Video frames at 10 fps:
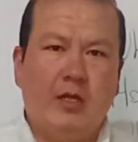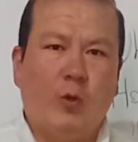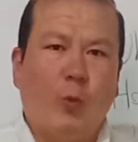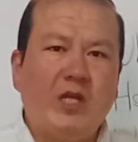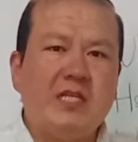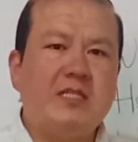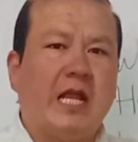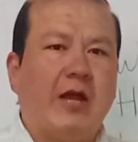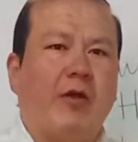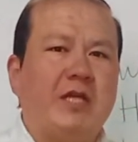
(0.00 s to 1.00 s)
What is the
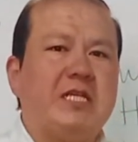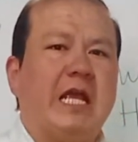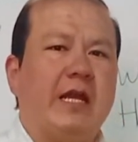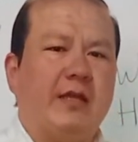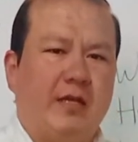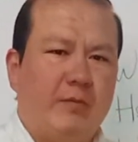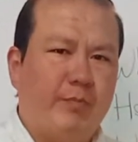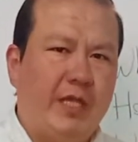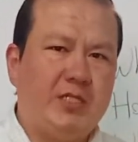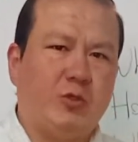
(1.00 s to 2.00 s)
criterion
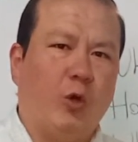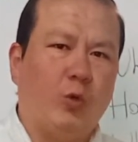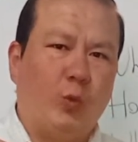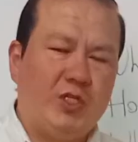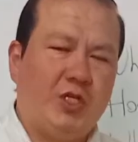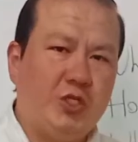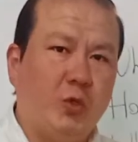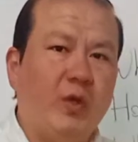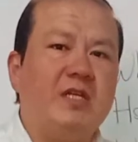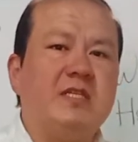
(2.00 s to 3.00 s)
based on which you
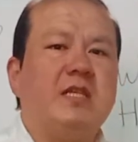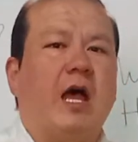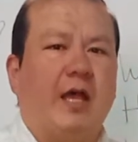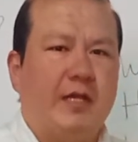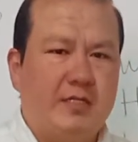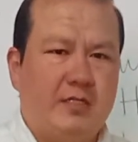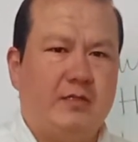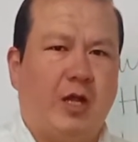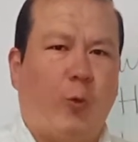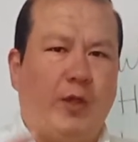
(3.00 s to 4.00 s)
will decide
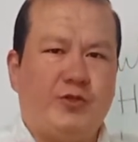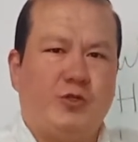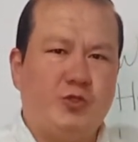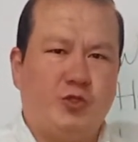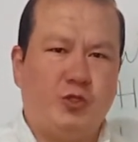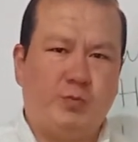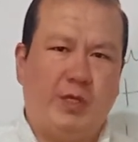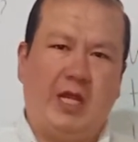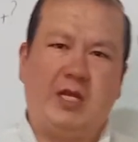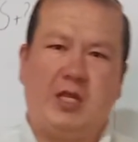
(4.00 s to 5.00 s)
the question should be
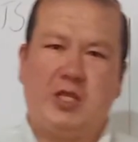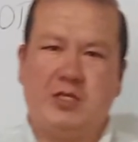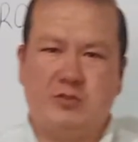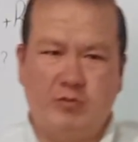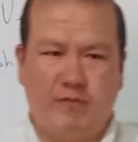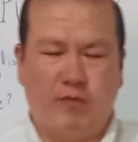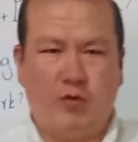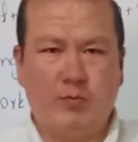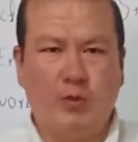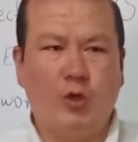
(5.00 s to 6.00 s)
in yes/no
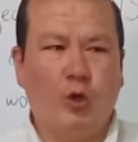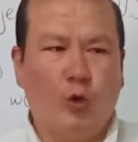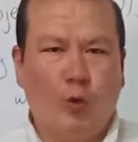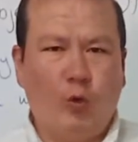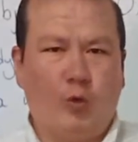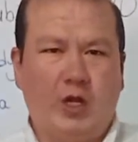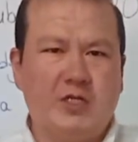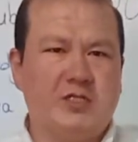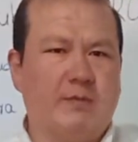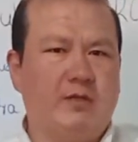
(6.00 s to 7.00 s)
form or in
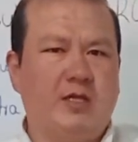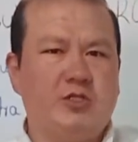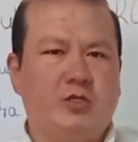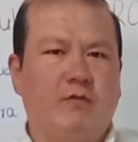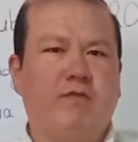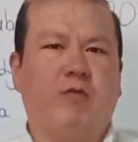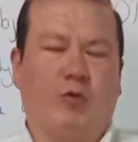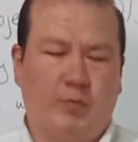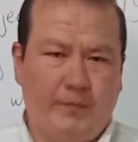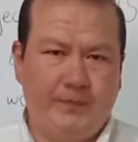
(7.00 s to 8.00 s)
WH
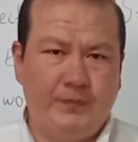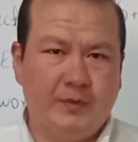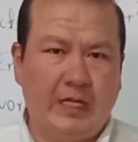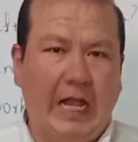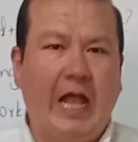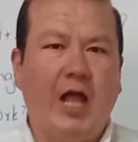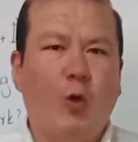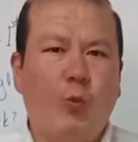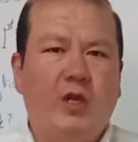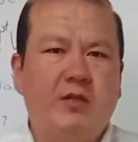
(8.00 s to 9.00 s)
form? How
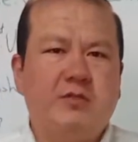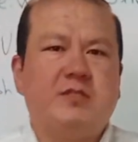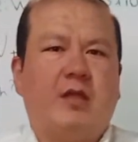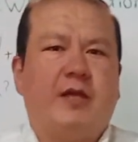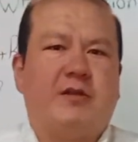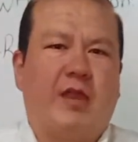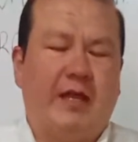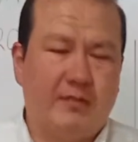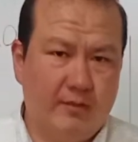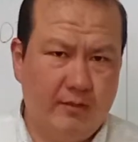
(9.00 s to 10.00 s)
will you decide
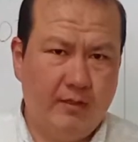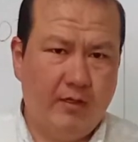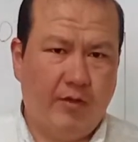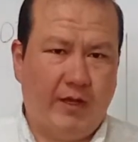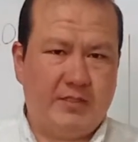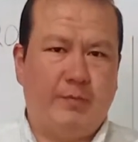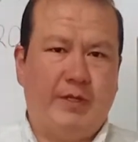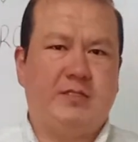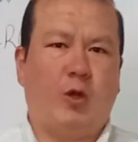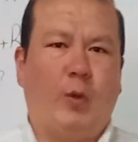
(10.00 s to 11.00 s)
that? That's the
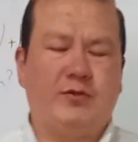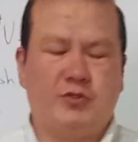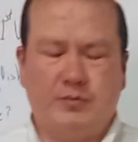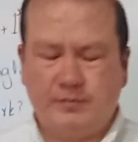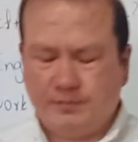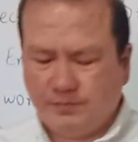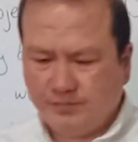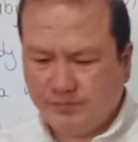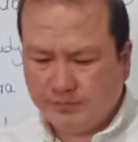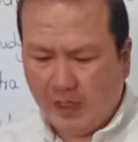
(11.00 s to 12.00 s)
basic question.
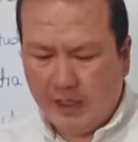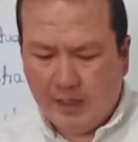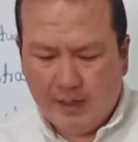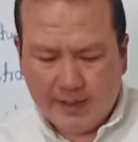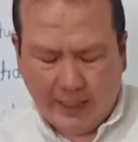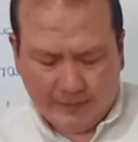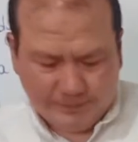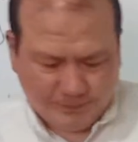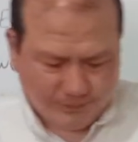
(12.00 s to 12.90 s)
Okay.